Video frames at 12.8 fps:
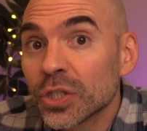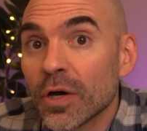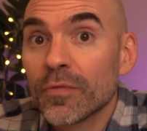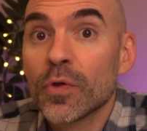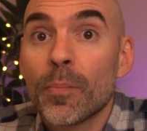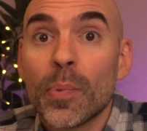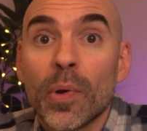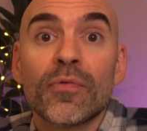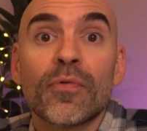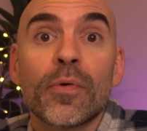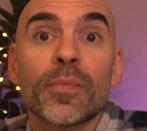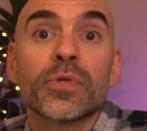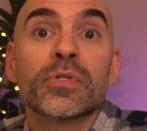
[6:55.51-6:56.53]
of the
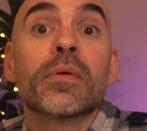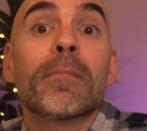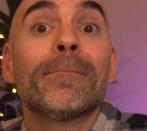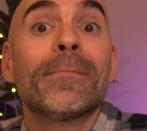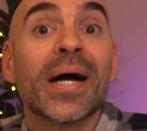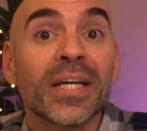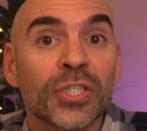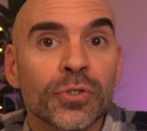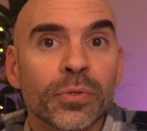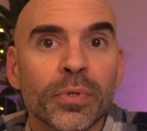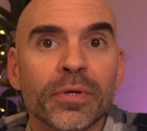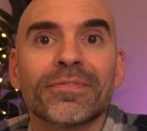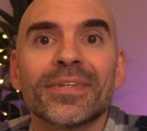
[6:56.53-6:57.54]
performance by
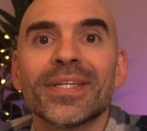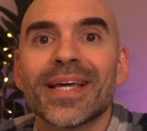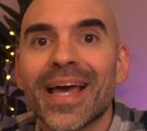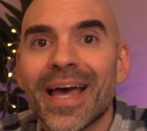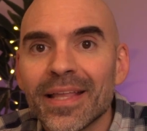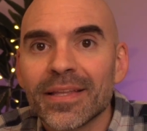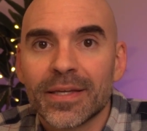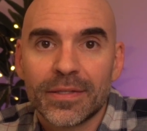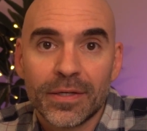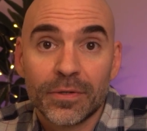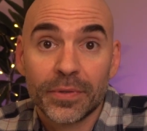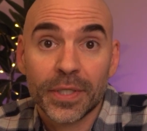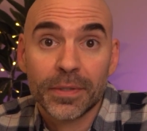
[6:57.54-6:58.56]
geography and
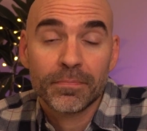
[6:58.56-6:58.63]
category.